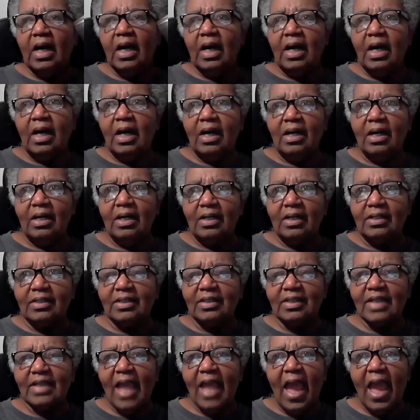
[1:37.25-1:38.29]
uh,
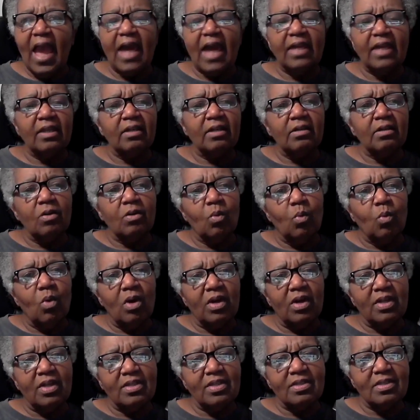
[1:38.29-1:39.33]
Hannah
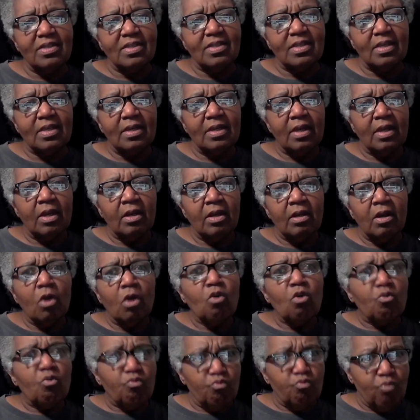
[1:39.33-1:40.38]
was
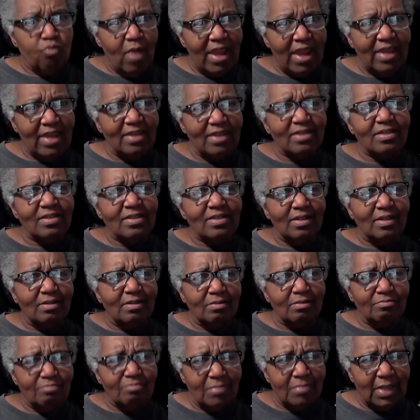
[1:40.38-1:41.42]
raised in
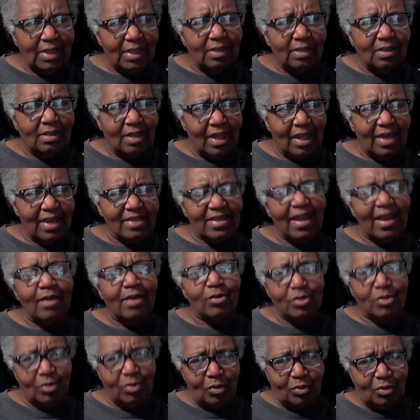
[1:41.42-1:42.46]
a middle-class
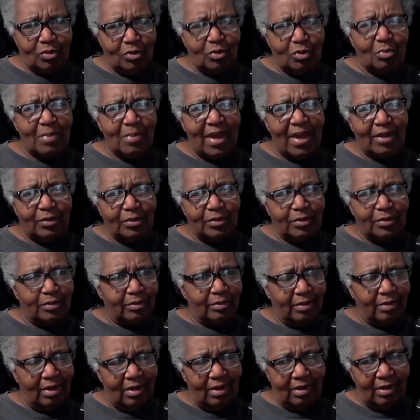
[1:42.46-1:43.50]
household, no matter